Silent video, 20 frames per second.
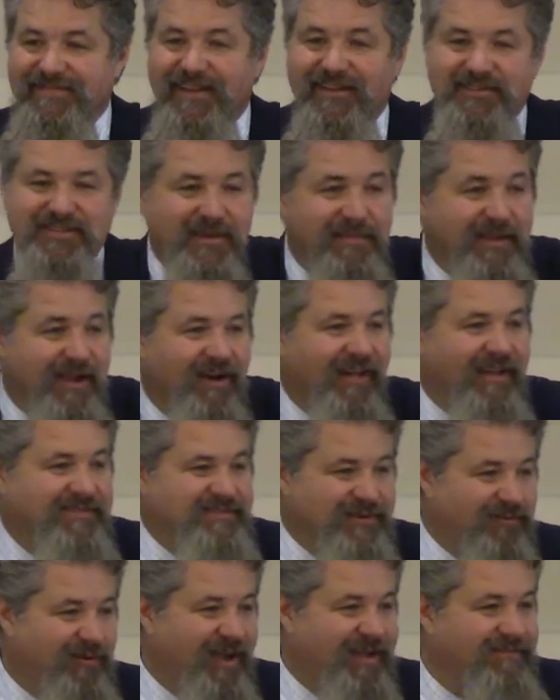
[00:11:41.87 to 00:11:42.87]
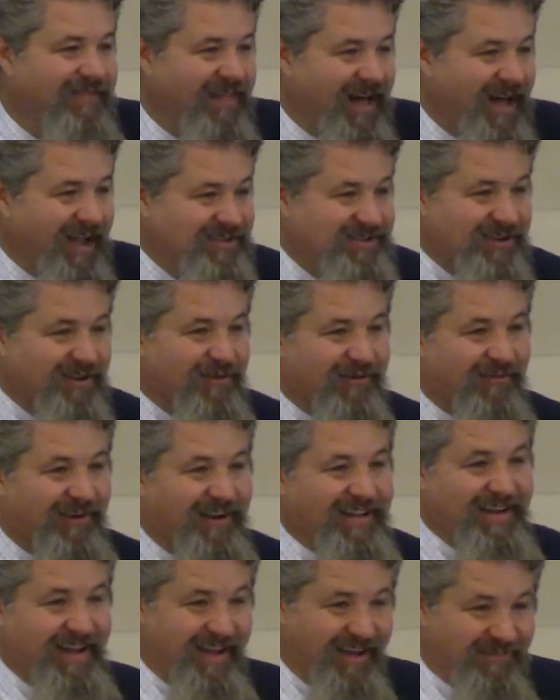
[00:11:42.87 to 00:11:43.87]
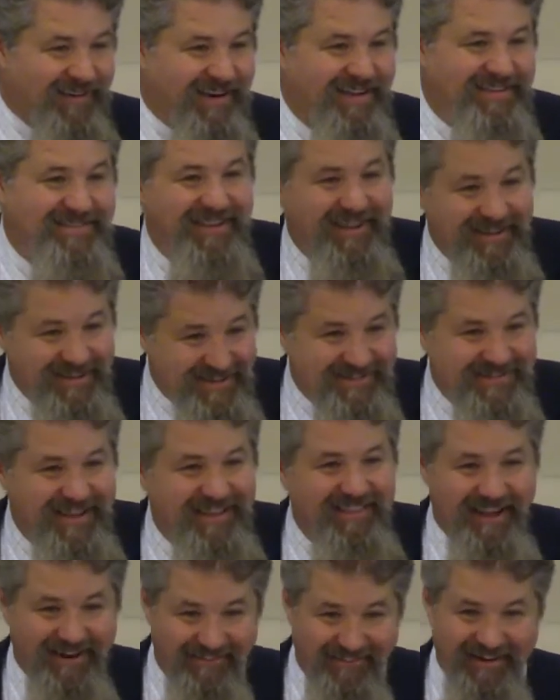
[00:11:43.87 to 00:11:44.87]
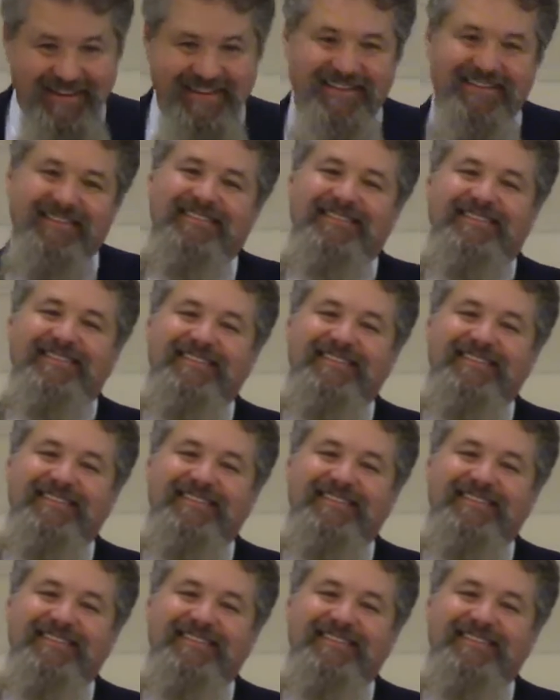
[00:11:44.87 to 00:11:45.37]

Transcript: Now, some of y'all have some red flags going right now when I said, just said that, right?